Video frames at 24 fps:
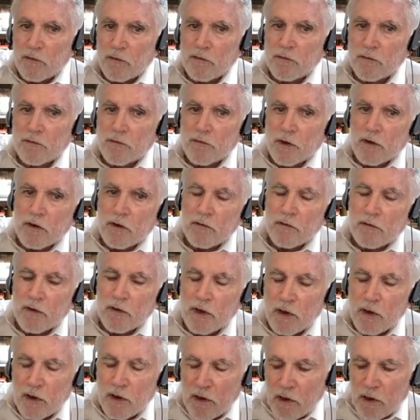of
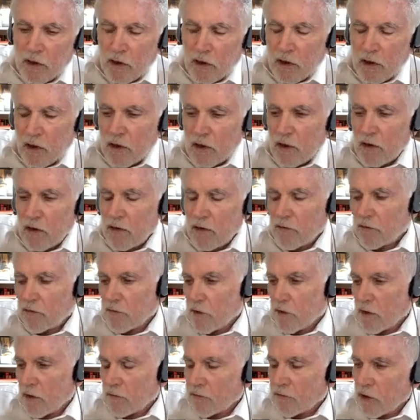
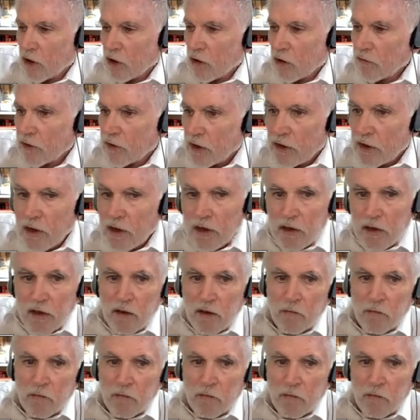COVID.